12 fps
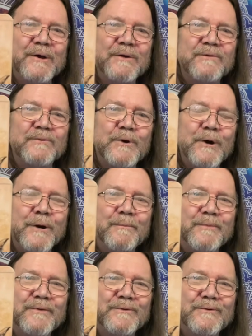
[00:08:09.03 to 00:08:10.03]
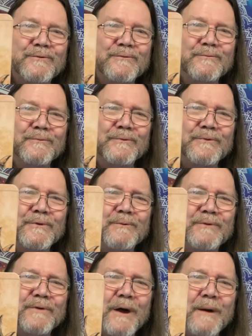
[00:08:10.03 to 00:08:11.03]
ace of cups. We'll see
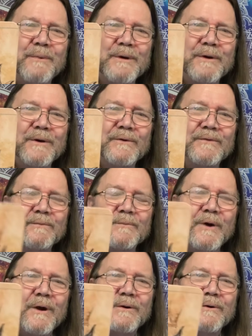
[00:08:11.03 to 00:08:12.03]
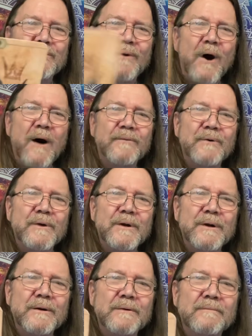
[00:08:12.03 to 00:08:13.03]
what's happening here. Some kind of
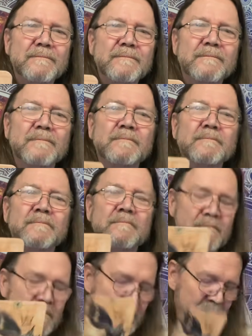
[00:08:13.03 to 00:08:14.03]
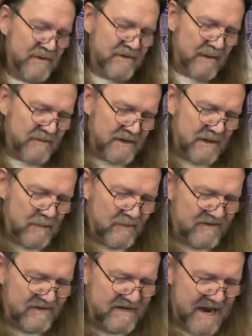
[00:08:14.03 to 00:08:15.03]
offering, something that
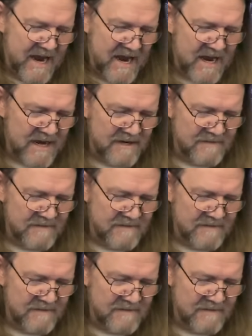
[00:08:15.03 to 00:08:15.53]
was dead.